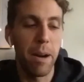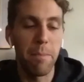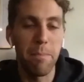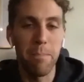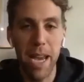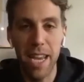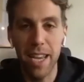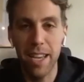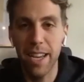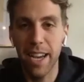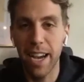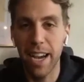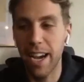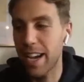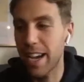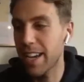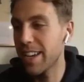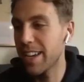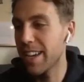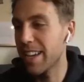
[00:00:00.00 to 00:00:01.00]
main
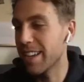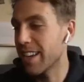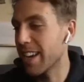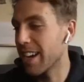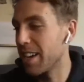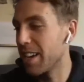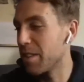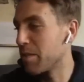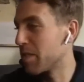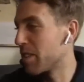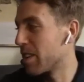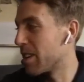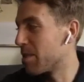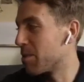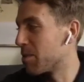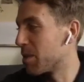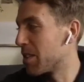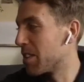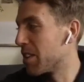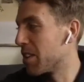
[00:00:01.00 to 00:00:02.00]
guy and kind of
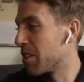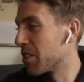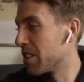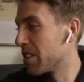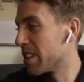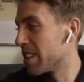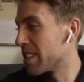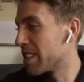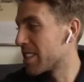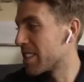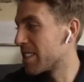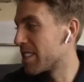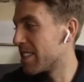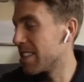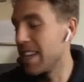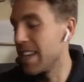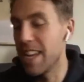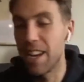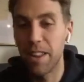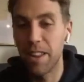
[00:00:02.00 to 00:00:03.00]
one of the earliest
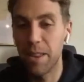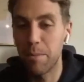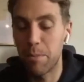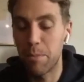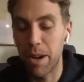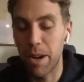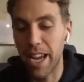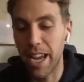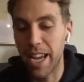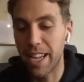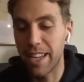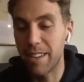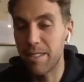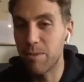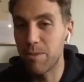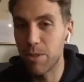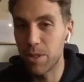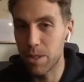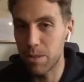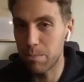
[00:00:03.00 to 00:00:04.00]
in on the brand
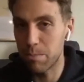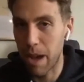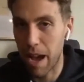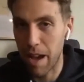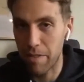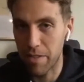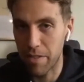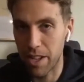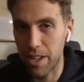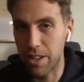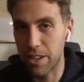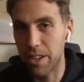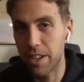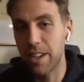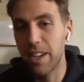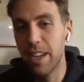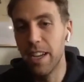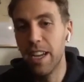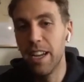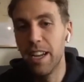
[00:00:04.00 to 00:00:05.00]
was Pat Vellner.
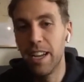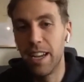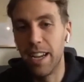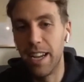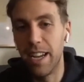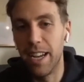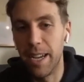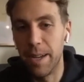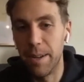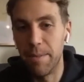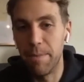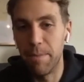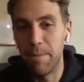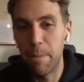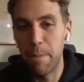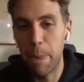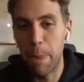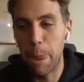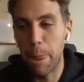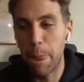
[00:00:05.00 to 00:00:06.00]

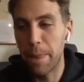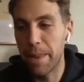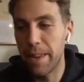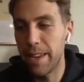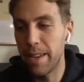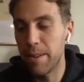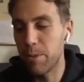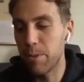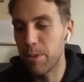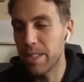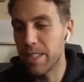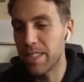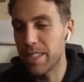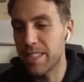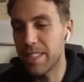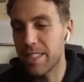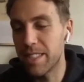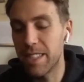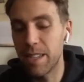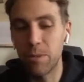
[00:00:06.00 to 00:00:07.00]
It
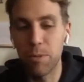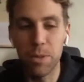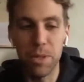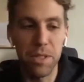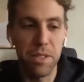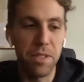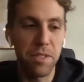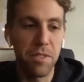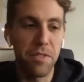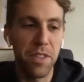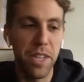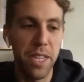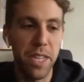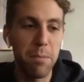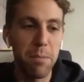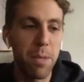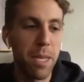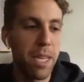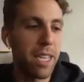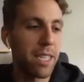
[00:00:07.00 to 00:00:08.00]
was funny
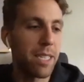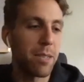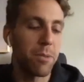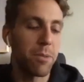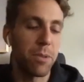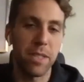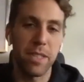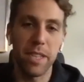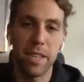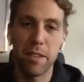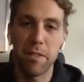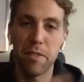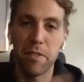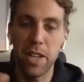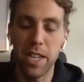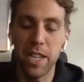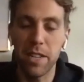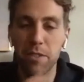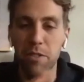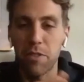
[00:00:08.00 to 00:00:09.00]
because it was like a
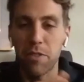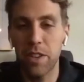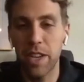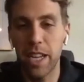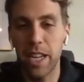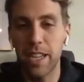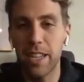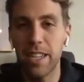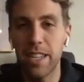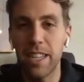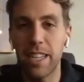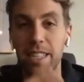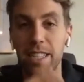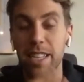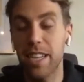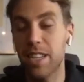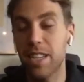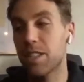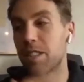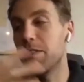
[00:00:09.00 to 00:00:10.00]
friend of a friend. He's
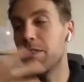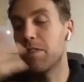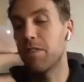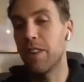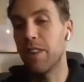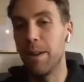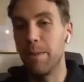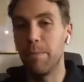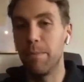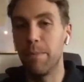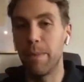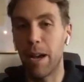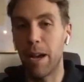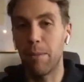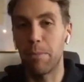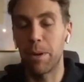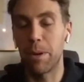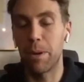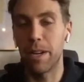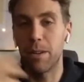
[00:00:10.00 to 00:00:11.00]
actually from
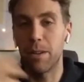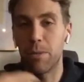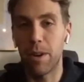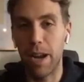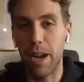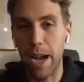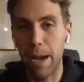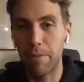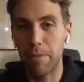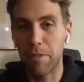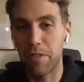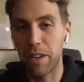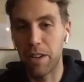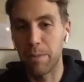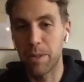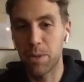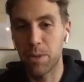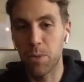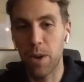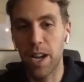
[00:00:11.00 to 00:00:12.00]
Alberta, where I'm
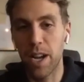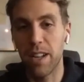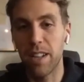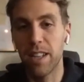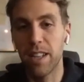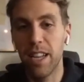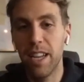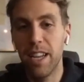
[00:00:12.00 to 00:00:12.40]
from as well.